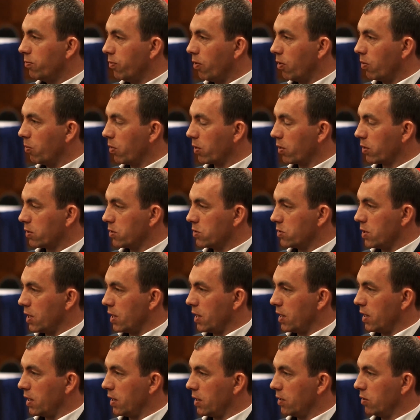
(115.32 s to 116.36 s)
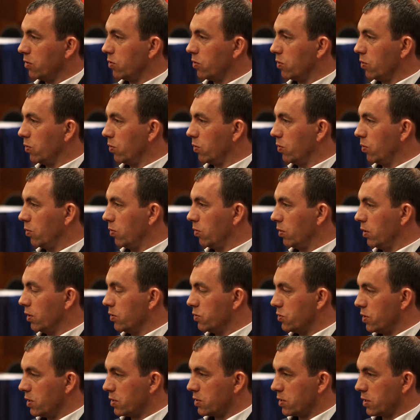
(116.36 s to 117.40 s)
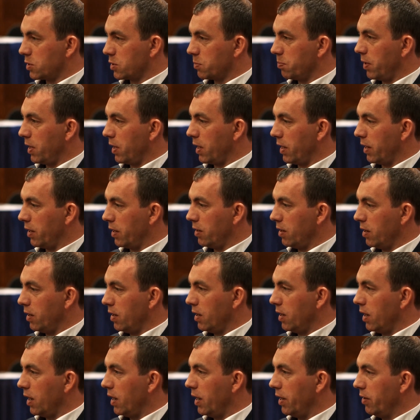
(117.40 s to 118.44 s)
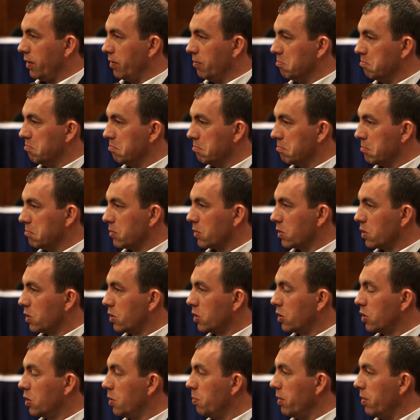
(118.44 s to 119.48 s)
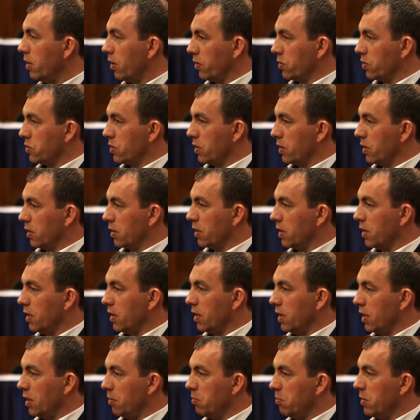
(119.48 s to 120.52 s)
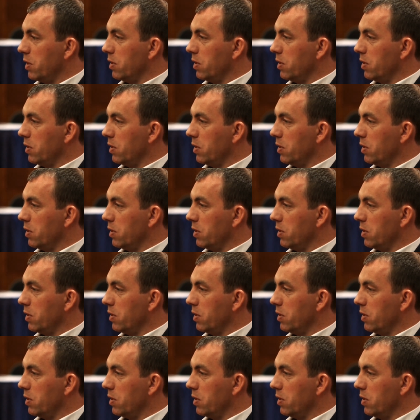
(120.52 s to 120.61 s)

formwork design to logistics planning. And to be honest, it